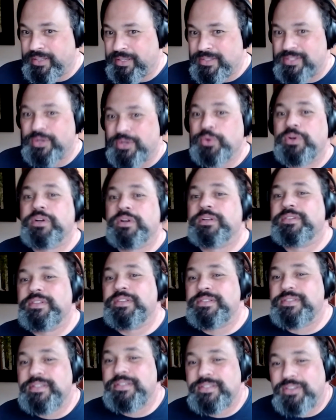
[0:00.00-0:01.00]
So
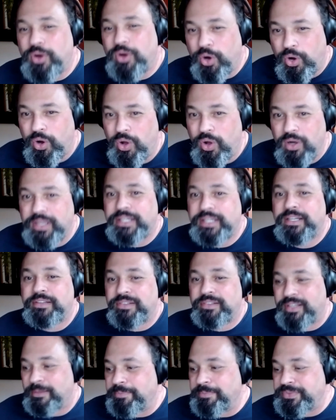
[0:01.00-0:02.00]
this is all an
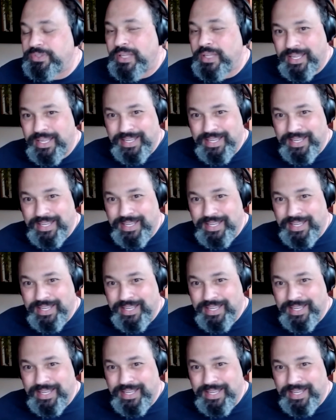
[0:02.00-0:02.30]
attempt.